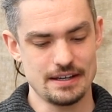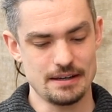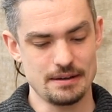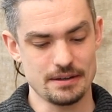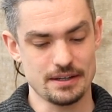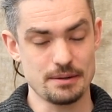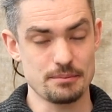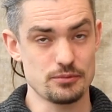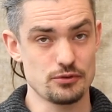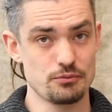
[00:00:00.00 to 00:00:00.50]

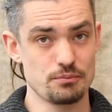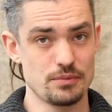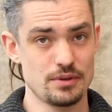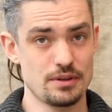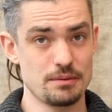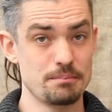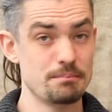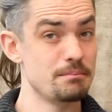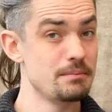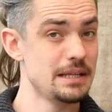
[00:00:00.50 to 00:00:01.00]
It comes from
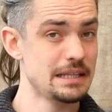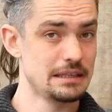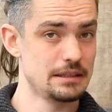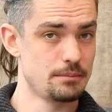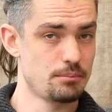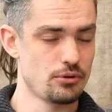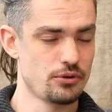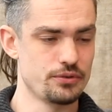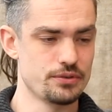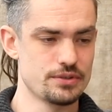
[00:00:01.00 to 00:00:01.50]
the Middle
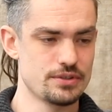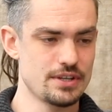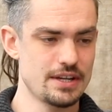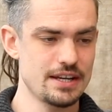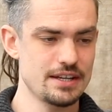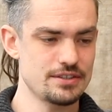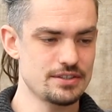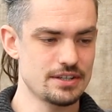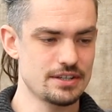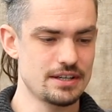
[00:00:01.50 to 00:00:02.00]
Bronze
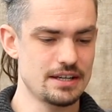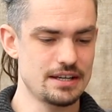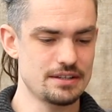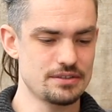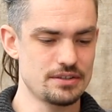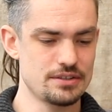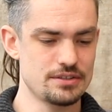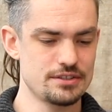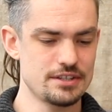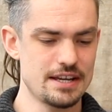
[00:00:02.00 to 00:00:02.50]
Age, as
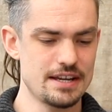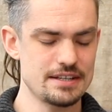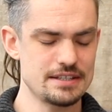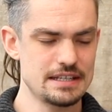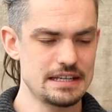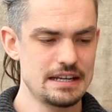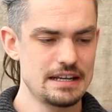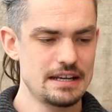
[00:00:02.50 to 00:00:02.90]
I said,